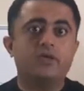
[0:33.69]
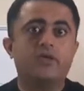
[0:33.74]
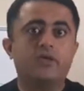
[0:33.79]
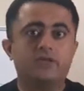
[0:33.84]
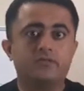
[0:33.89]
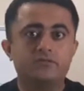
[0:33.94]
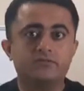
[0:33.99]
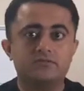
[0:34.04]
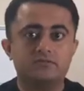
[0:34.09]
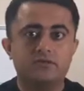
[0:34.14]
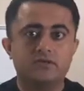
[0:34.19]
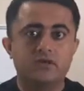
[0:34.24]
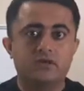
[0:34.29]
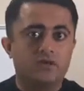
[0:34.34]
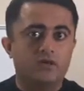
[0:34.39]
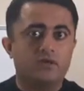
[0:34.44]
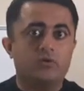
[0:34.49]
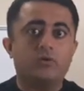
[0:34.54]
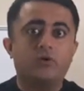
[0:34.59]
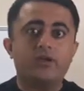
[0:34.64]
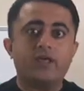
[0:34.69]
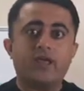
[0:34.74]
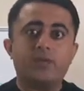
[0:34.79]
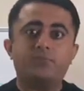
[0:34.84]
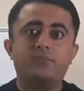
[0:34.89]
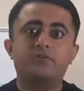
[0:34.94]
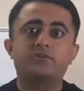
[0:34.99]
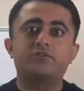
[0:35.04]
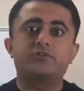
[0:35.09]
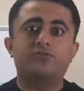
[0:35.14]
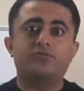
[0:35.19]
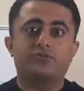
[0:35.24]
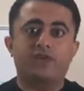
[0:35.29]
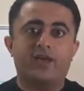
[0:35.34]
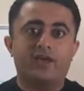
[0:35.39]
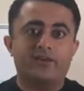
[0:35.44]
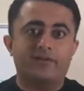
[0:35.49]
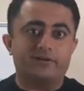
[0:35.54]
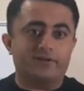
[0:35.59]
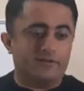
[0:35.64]
Hence, what happens in
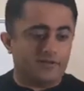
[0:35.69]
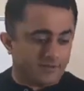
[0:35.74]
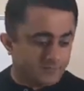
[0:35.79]
reality?